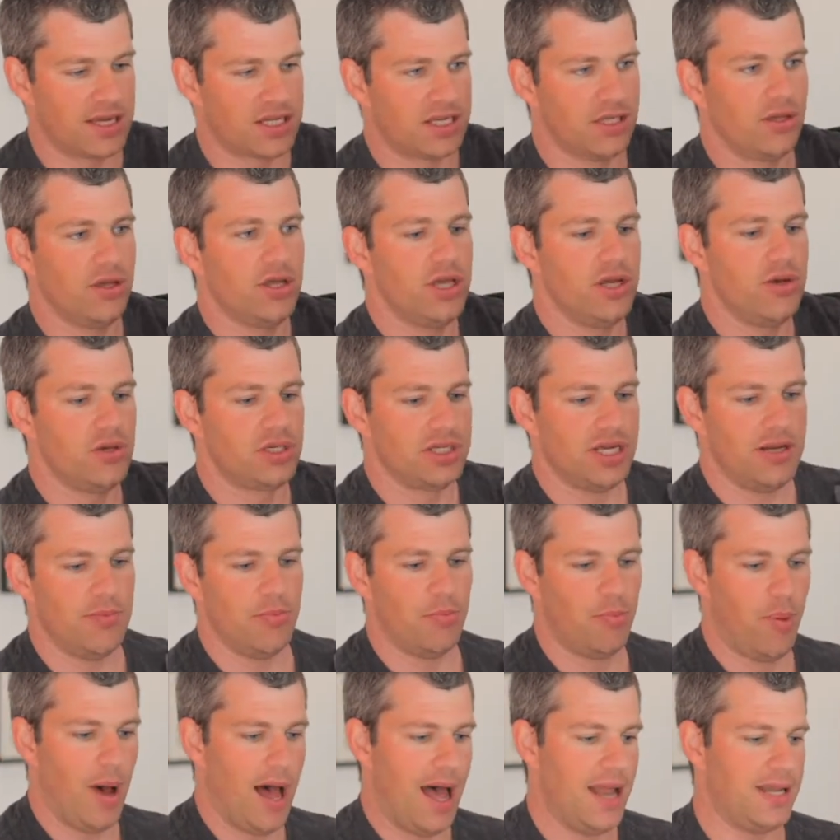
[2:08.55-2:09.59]
still use
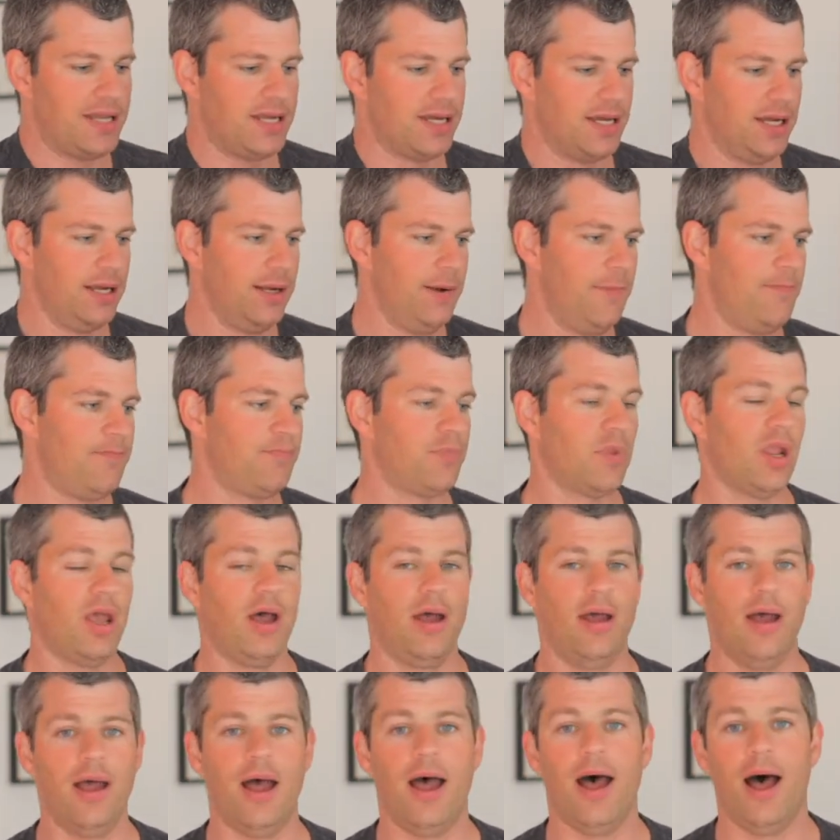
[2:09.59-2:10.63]
it, but
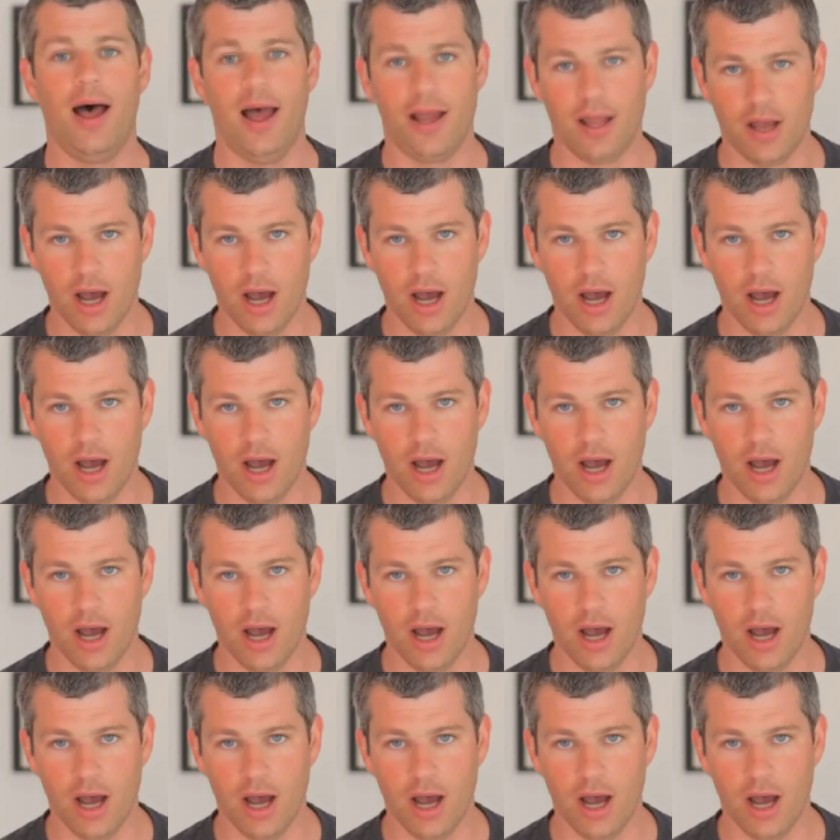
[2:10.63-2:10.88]
I